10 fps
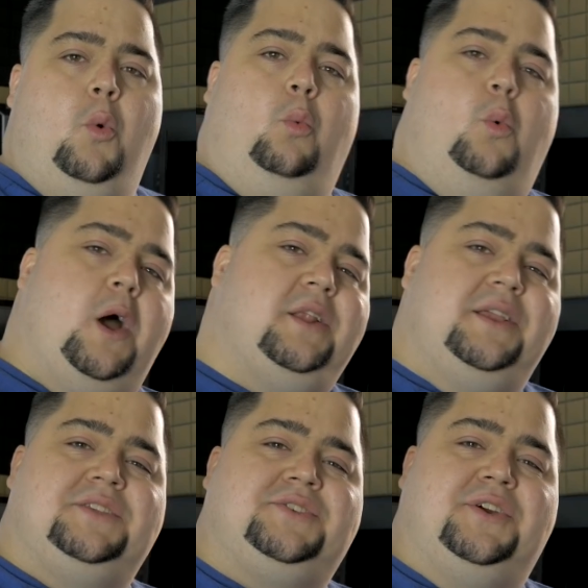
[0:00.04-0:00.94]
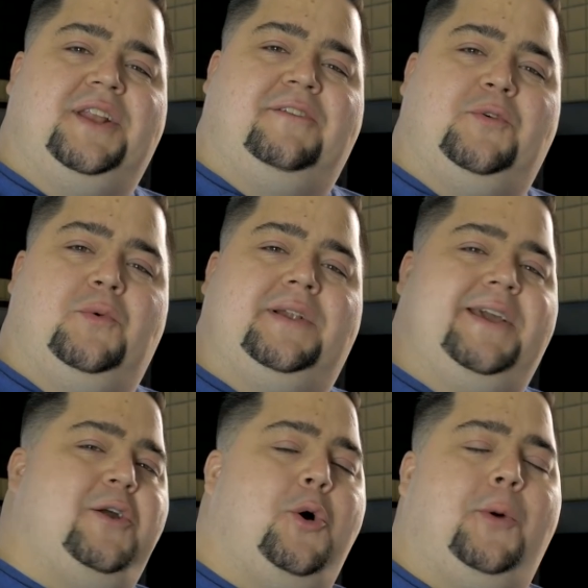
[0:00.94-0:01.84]
What is good, everyone?
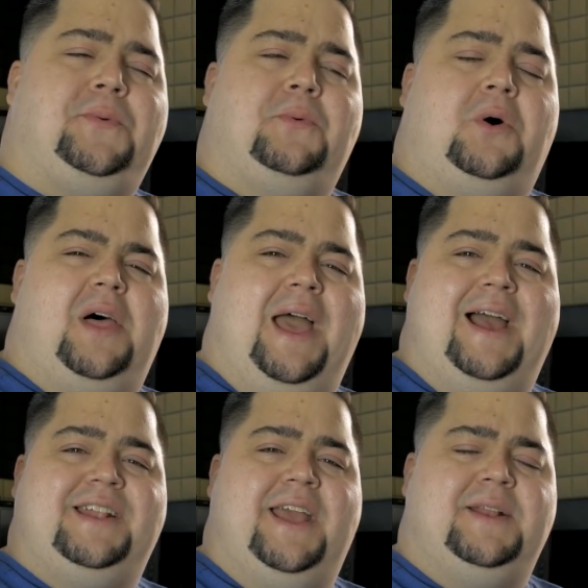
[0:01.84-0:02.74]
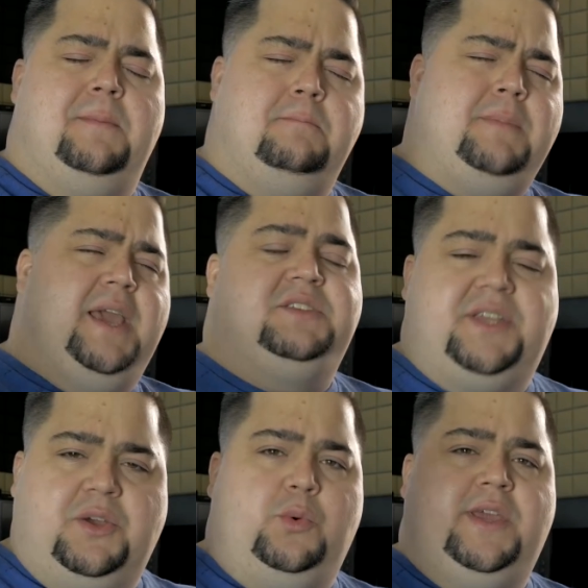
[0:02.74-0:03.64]
I hope you all had an
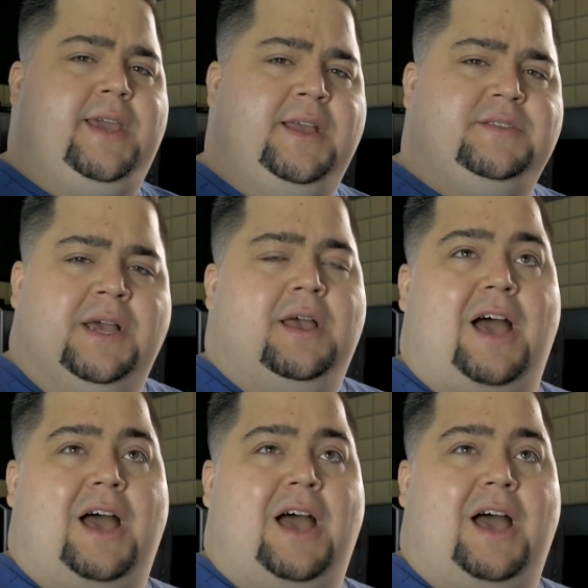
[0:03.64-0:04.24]
amazing weekend.